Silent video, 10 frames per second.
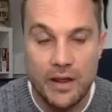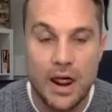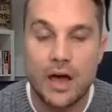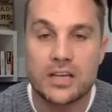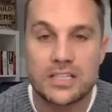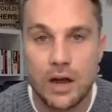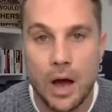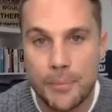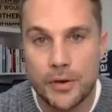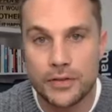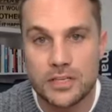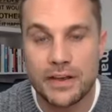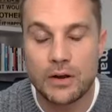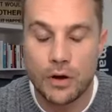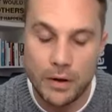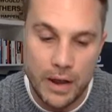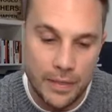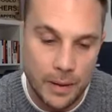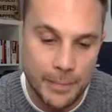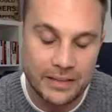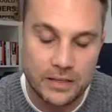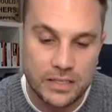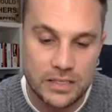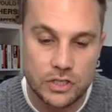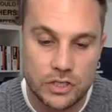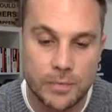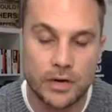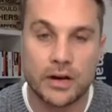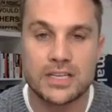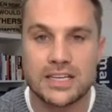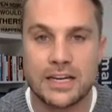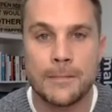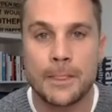And I said, look, I'm putting this event on. And I made the decision, Simone, and I said,